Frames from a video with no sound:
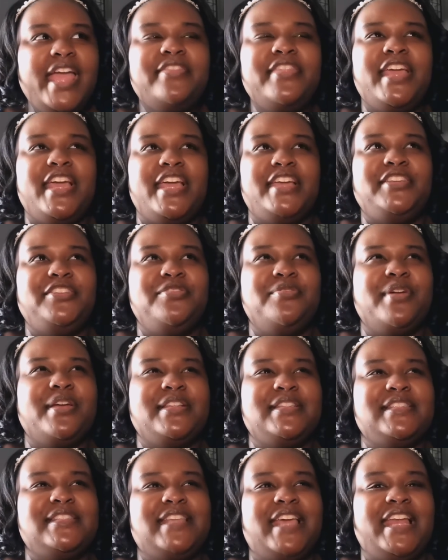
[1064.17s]
And then
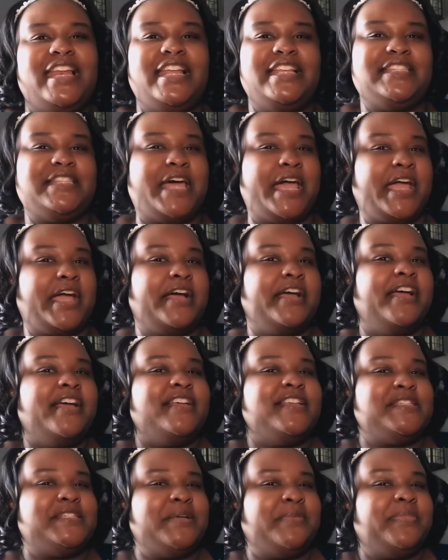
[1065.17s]
and it's like
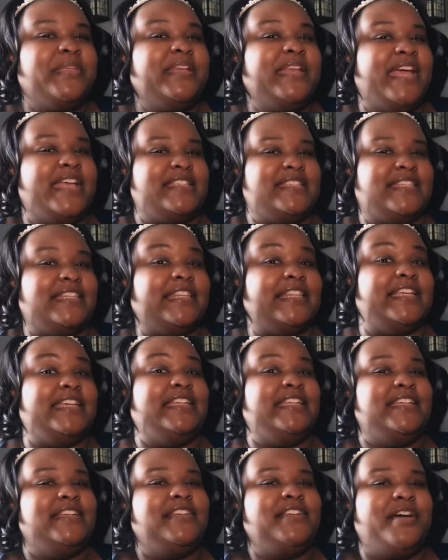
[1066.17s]
something that's
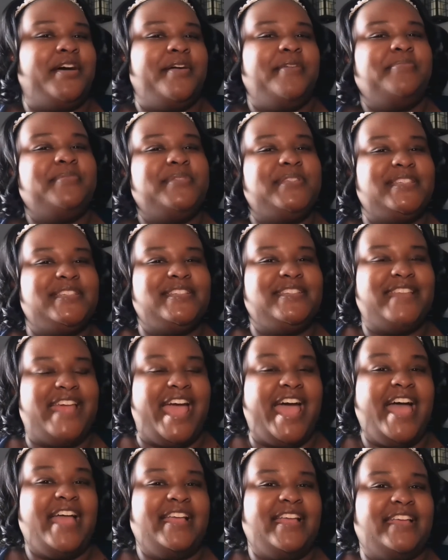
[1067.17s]
leading up to
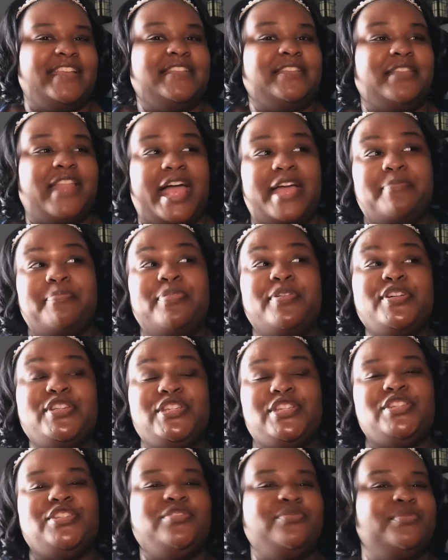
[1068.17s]
that and like
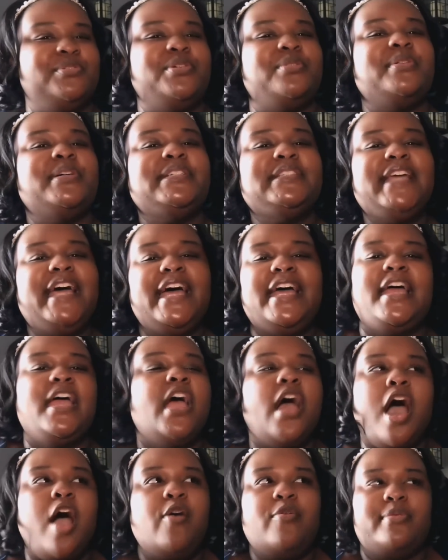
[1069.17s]
pushing you toward that.
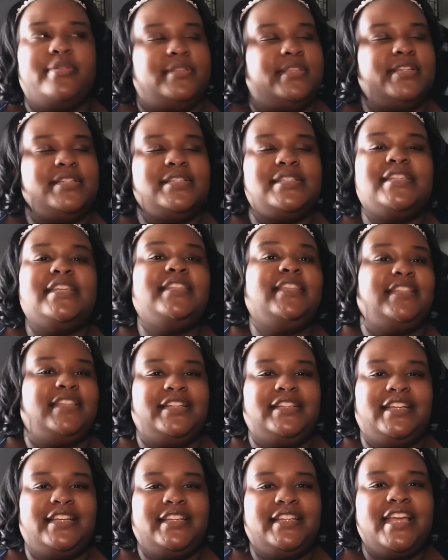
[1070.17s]
Oh, well, there's nothing
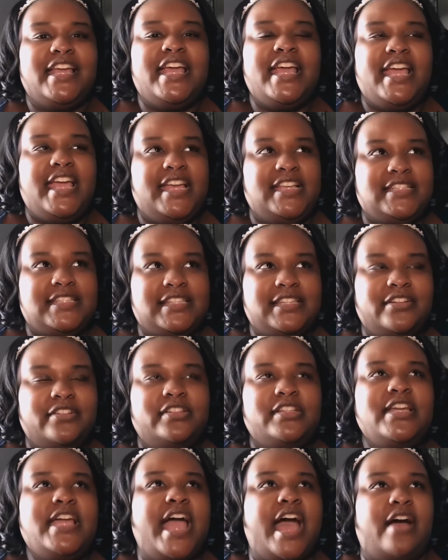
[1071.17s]
like that. It's
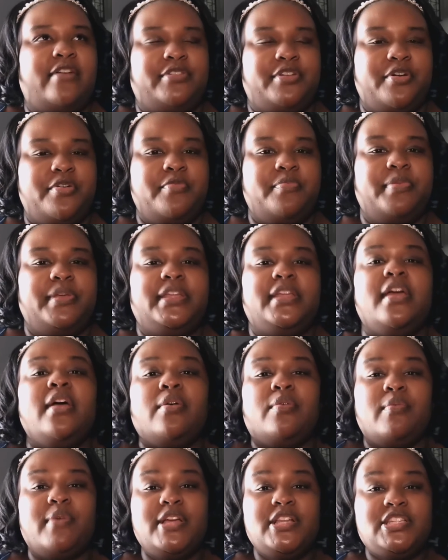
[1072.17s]
literally out in the open,
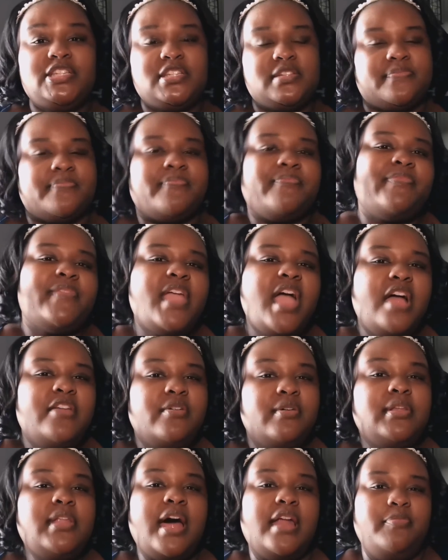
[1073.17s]
which I
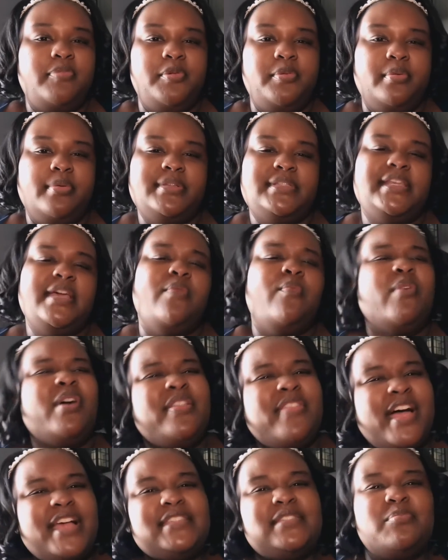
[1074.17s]
know a lot of people would say,
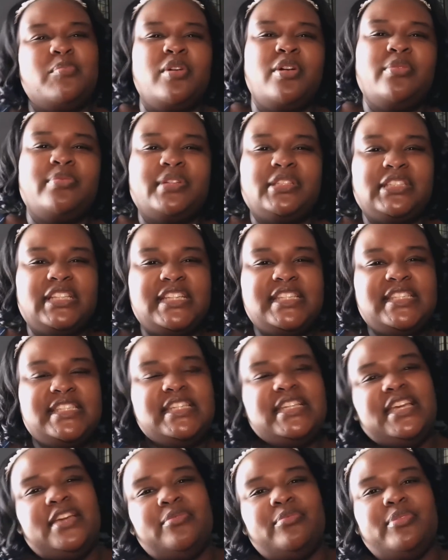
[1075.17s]
well, that's more
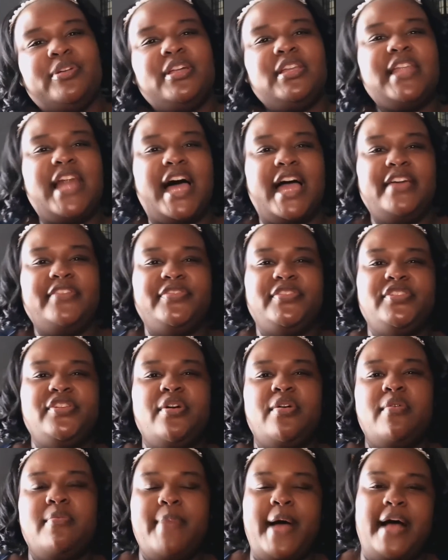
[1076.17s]
realistic in real life, you
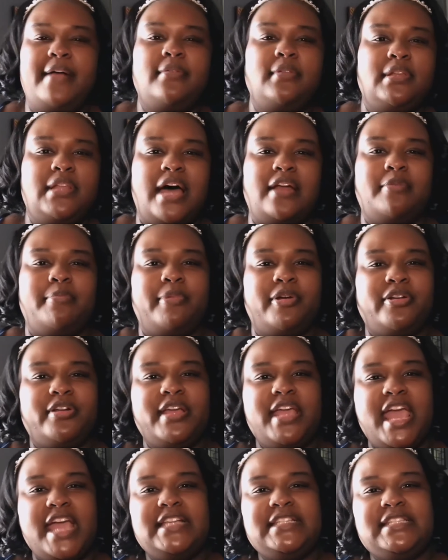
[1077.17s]
know, about a lot of
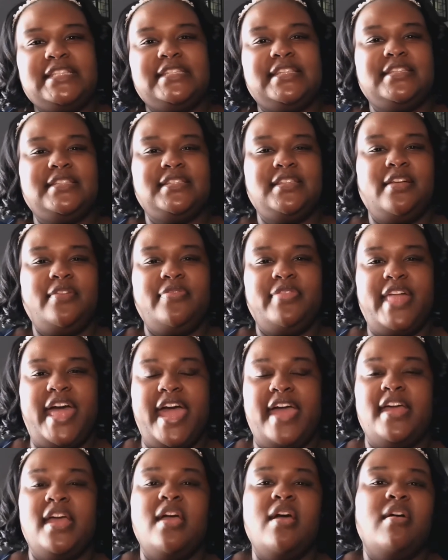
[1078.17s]
murder cases and stuff,
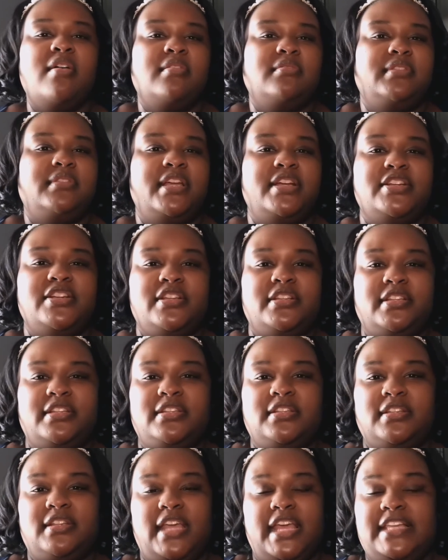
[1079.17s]
that
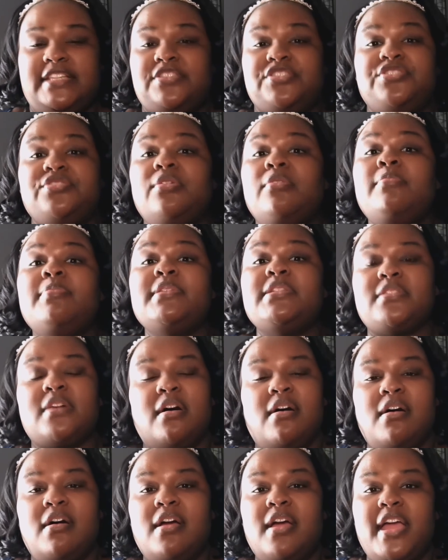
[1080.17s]
it's so
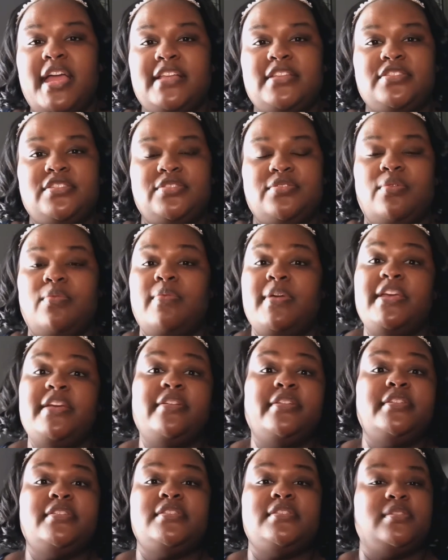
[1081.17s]
bizarre and so
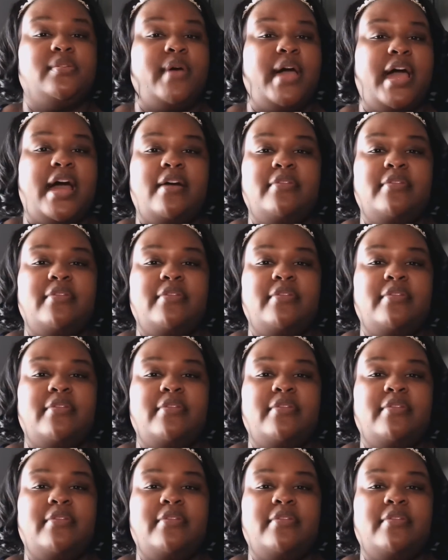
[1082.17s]
weird and so